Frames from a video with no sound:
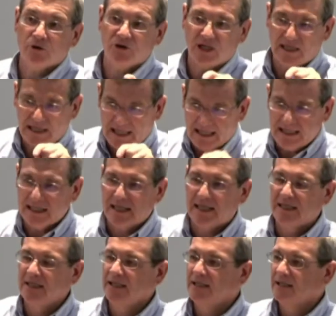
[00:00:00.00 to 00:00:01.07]
than
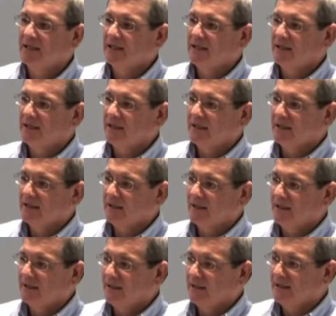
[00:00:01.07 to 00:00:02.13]
in
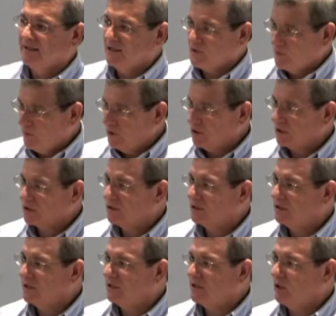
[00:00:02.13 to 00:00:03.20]
this book,
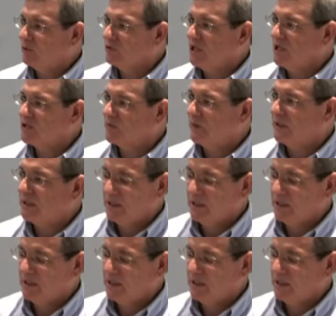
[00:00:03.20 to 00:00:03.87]
in the Old Testament.